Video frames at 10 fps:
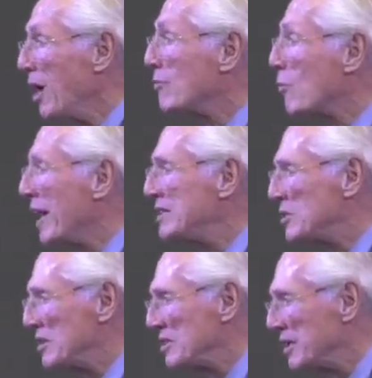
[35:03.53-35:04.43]

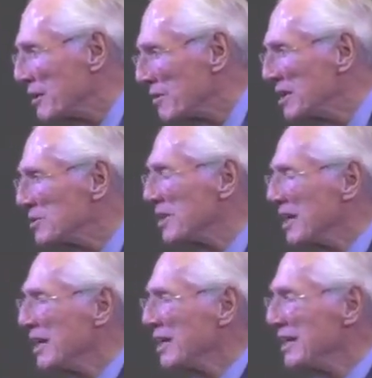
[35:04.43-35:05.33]
unrighteous generation.
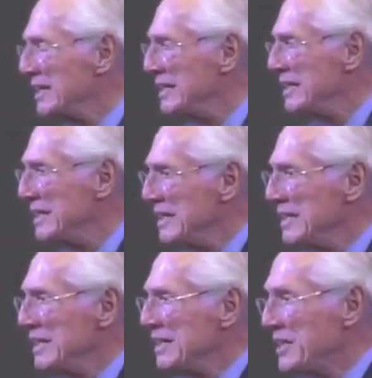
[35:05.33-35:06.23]

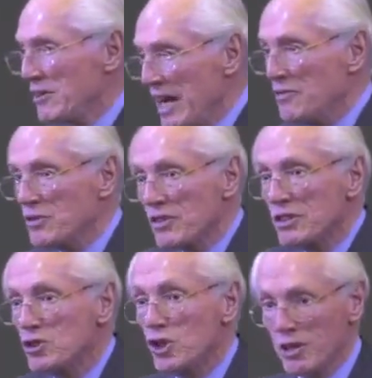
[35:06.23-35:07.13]
They're after
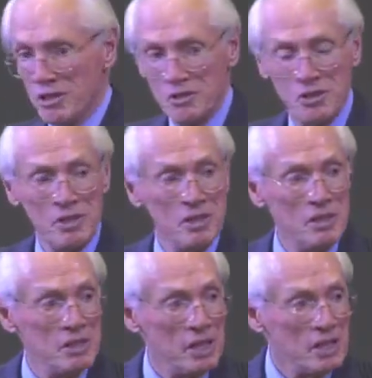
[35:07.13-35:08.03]
the church.
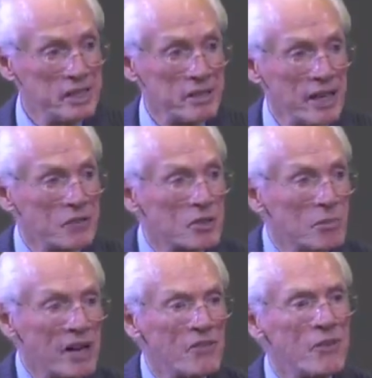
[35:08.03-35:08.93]
They're after
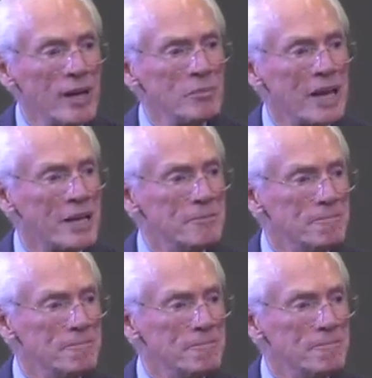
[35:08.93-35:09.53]
my family.